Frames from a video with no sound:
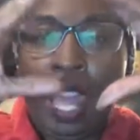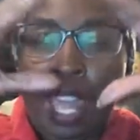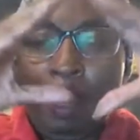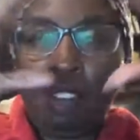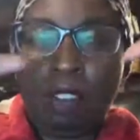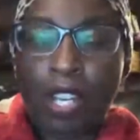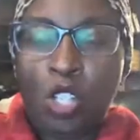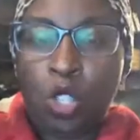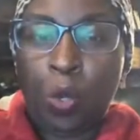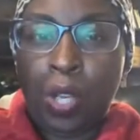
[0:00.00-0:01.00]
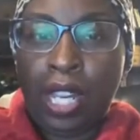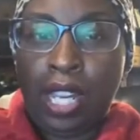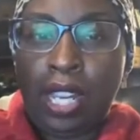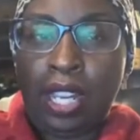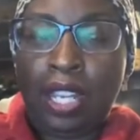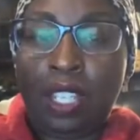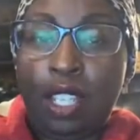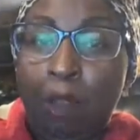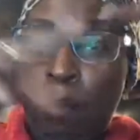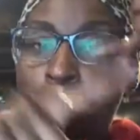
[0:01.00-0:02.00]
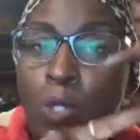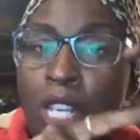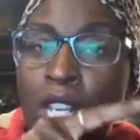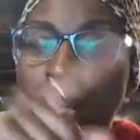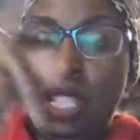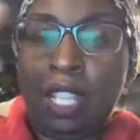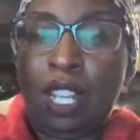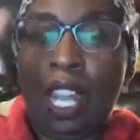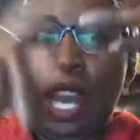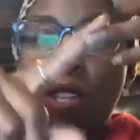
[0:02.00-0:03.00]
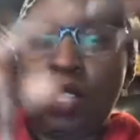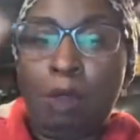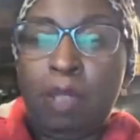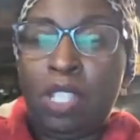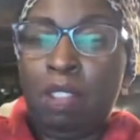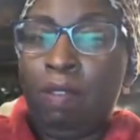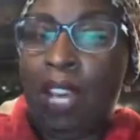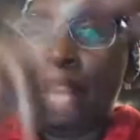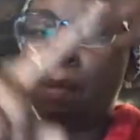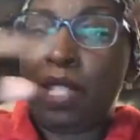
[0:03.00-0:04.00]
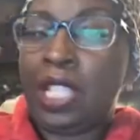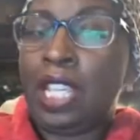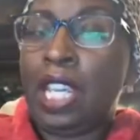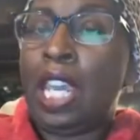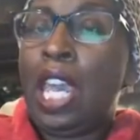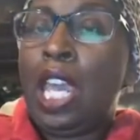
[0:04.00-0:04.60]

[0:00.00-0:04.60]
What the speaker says: that you're going to eat? Is it the protein? Is it the calcium? Is it the vitamin C?